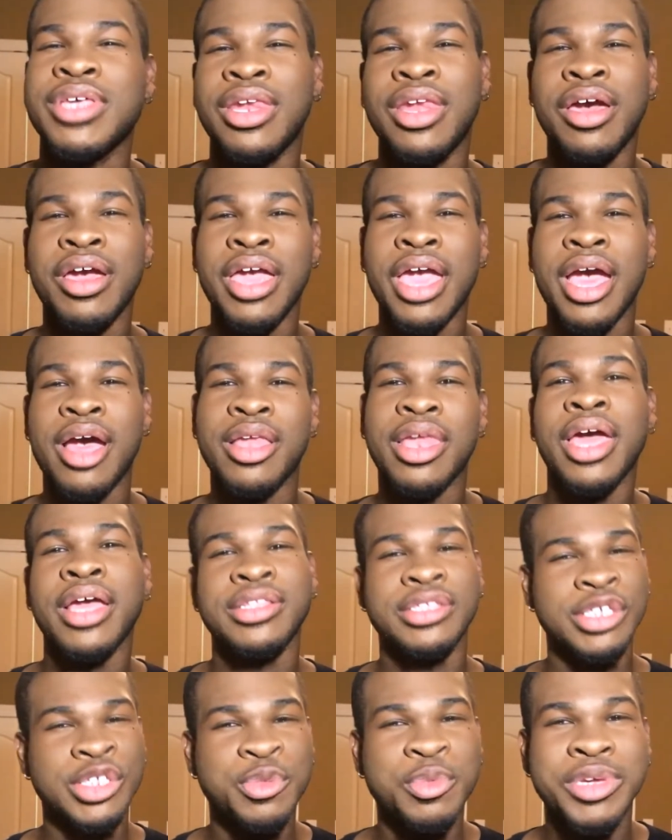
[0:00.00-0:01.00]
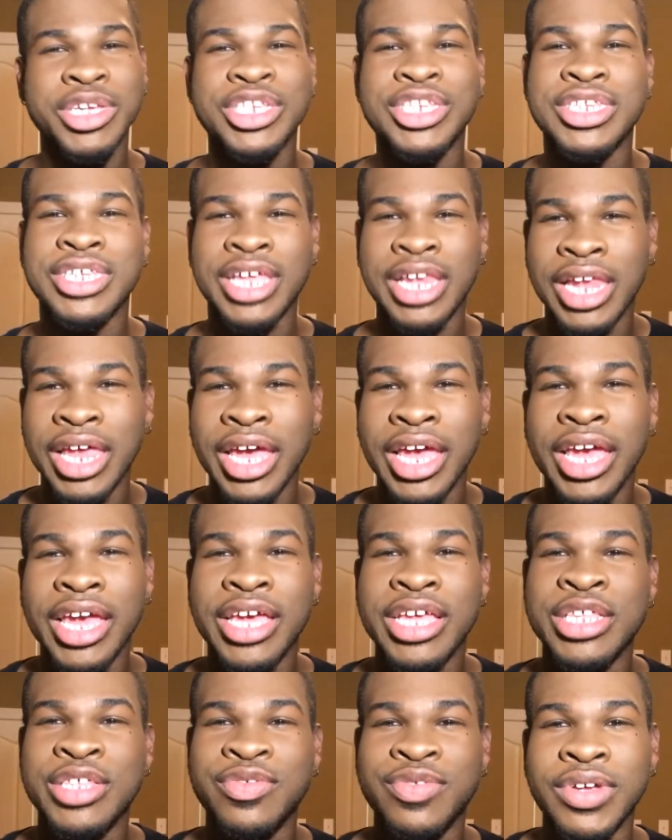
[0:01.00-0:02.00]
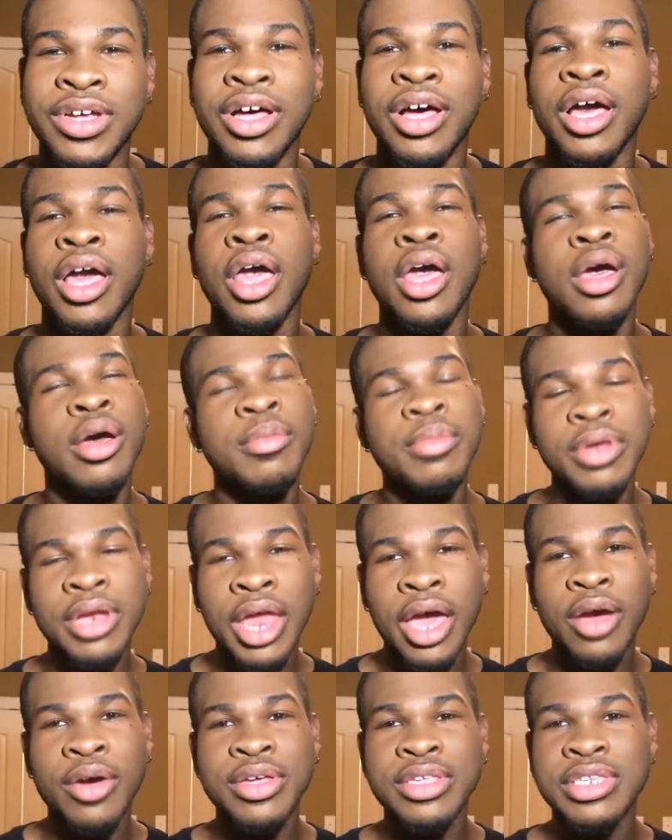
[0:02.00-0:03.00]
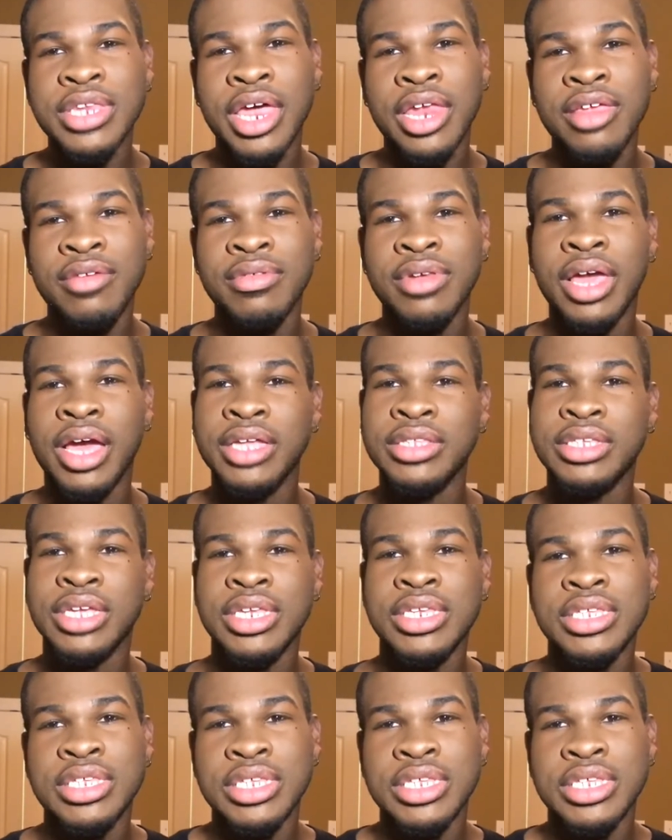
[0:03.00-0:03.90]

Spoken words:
I know y'all like, this bitch is clingy as fuck. But no, it's not even like this.